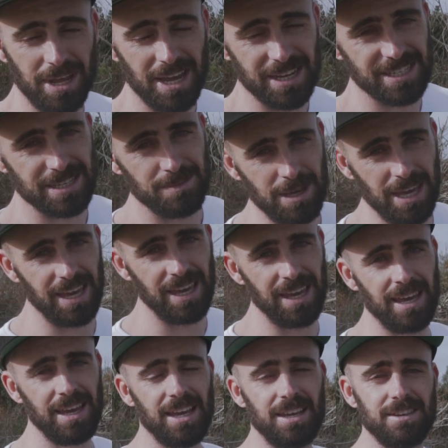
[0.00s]
next to me
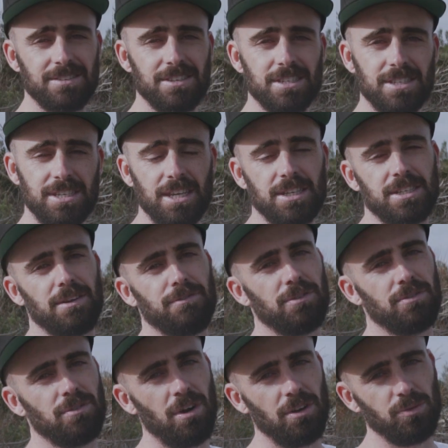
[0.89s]
here is the 6
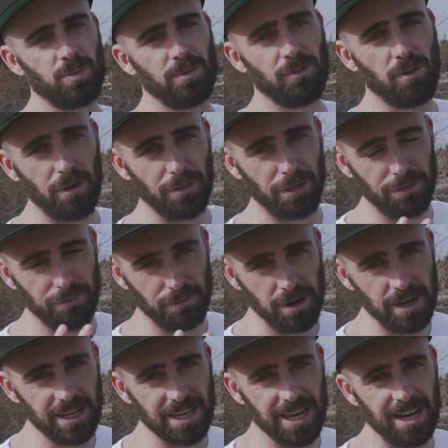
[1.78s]
different rods. We've got
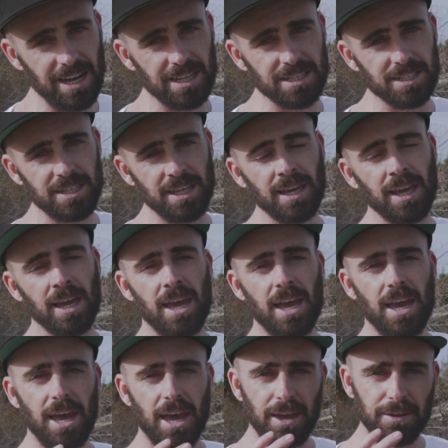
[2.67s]
3 casting
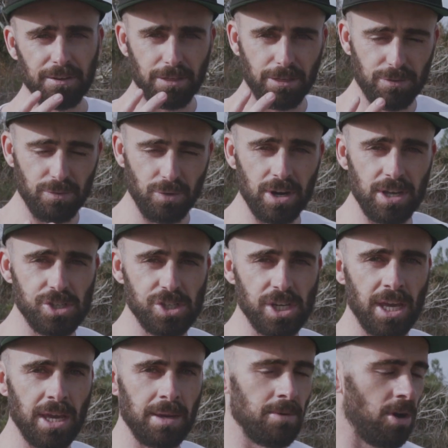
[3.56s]
and 3
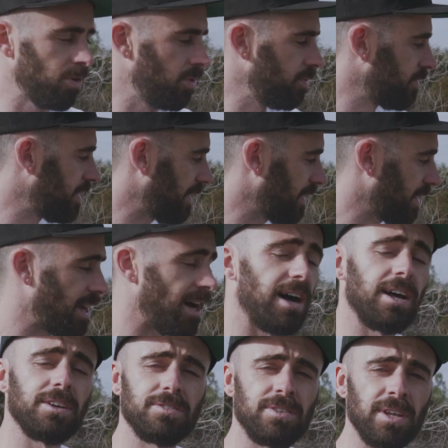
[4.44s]
jigging models. Now the
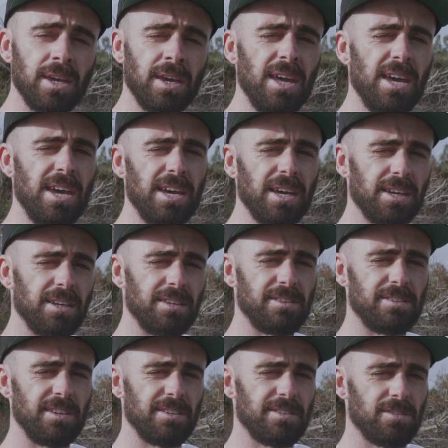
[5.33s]
casting
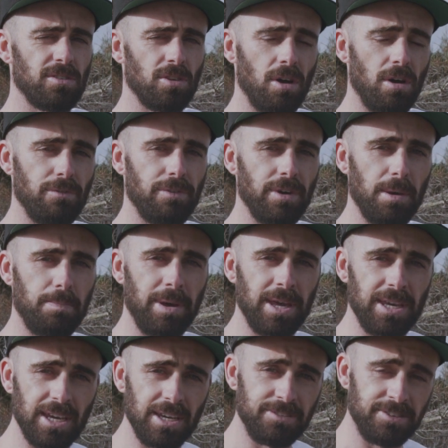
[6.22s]
consists of a
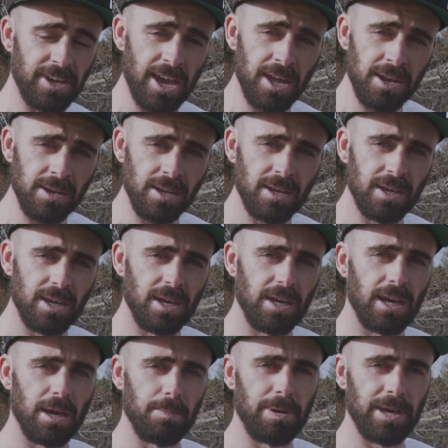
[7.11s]
PE10,
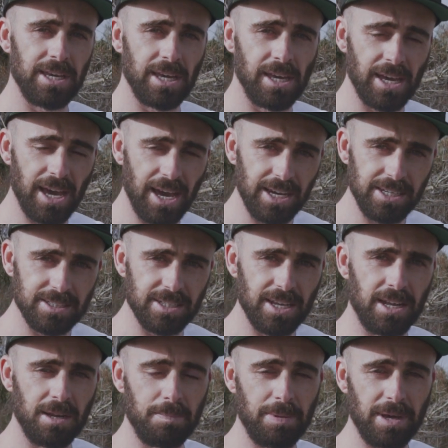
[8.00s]
a PE8
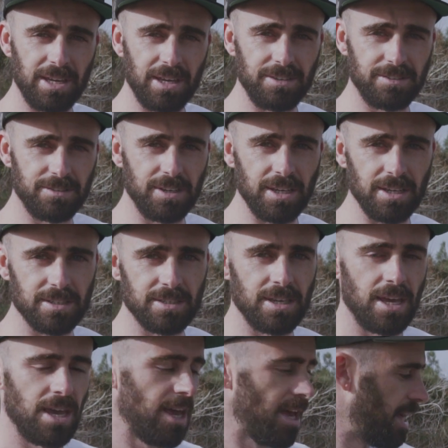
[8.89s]
and a
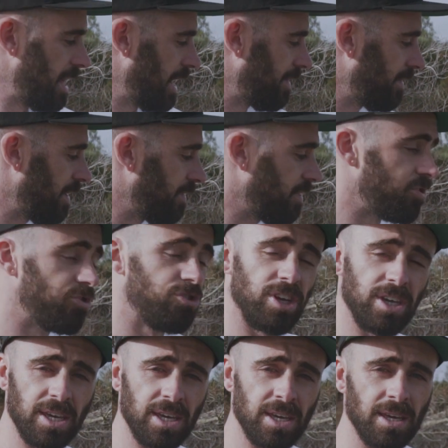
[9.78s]
PE6, and then the
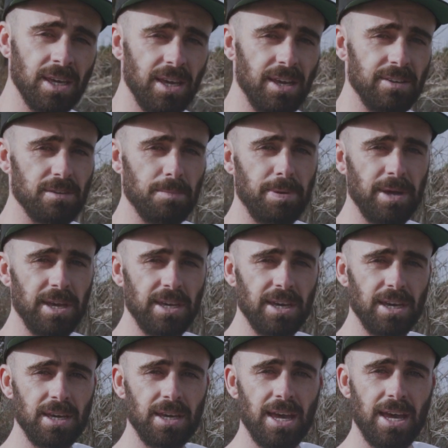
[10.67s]
jigging is a
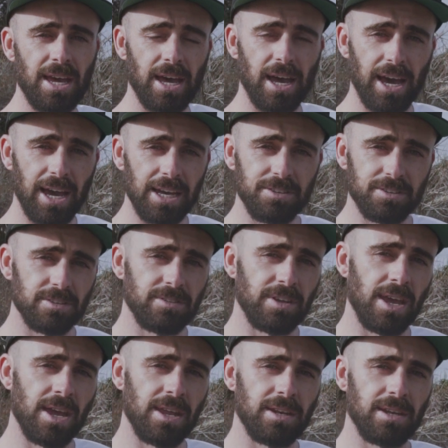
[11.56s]
PE8 to
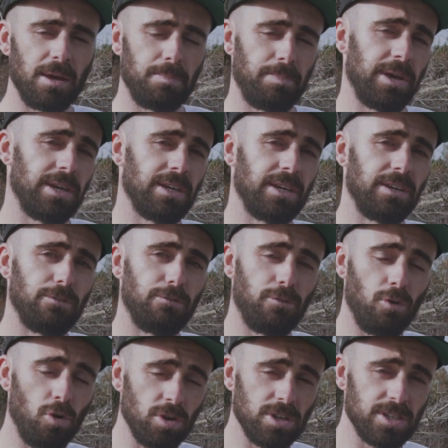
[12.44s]
10, a
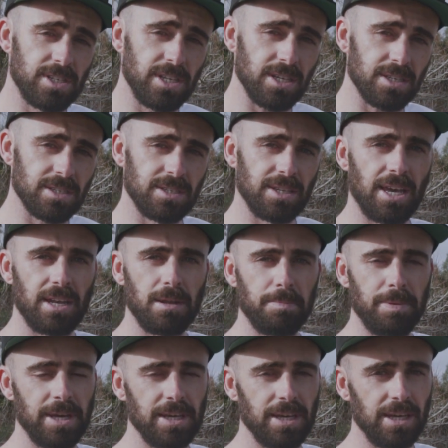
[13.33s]
PE4 to 6 and
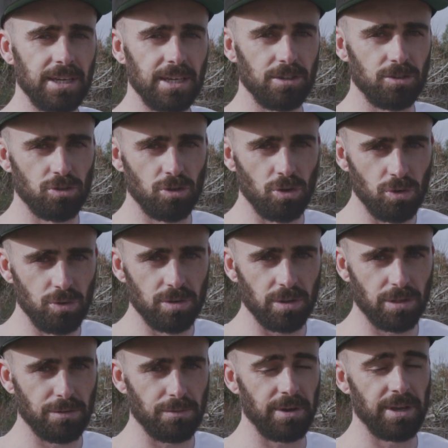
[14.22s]
a PE2
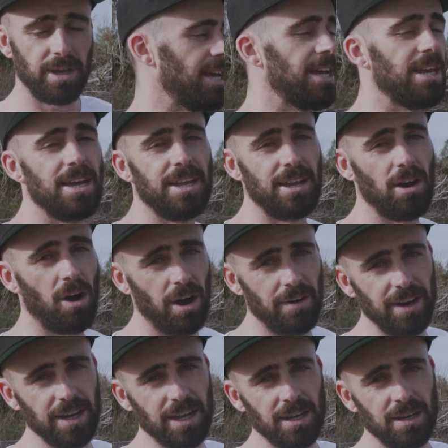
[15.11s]
to 3. Now
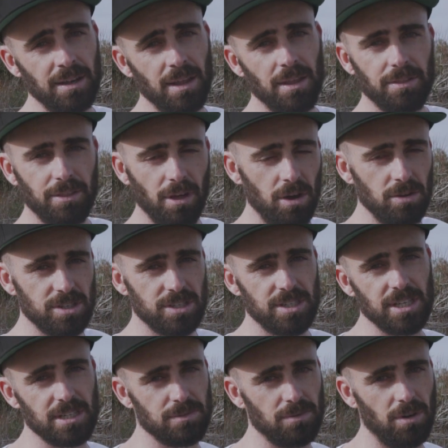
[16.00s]
I reckon those
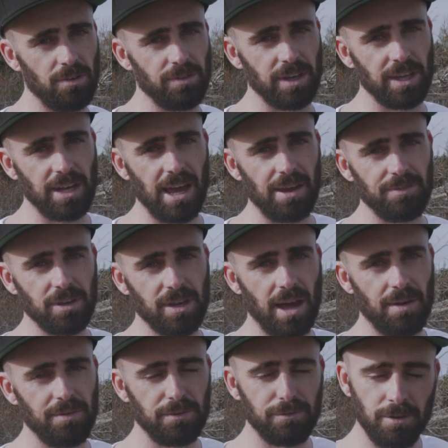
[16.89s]
6 rods are going to have you
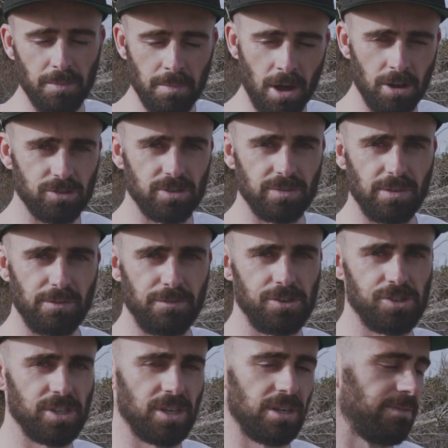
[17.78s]
covered for most of your
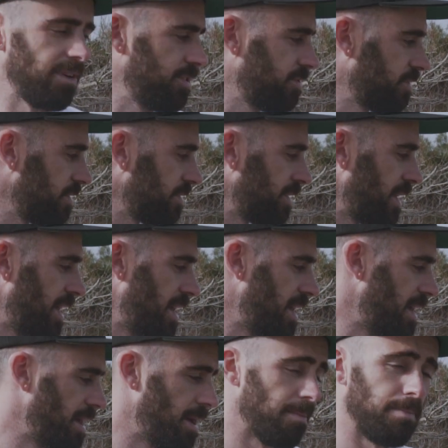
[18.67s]
fishing adventures,
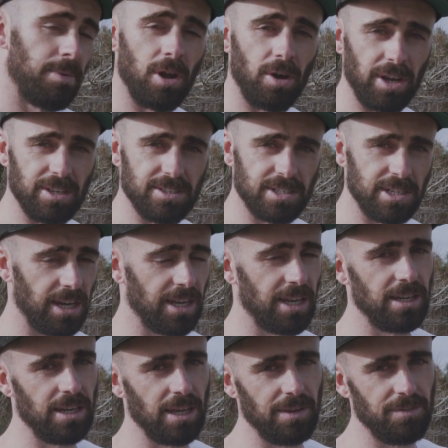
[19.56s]
but I'll get
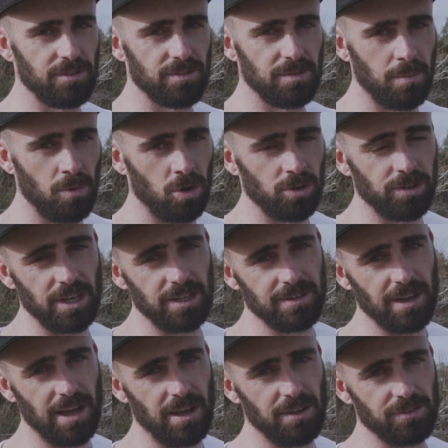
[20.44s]
stuck in and give you some more
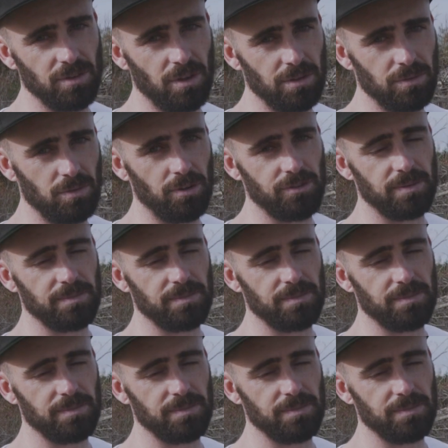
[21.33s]
details on the rods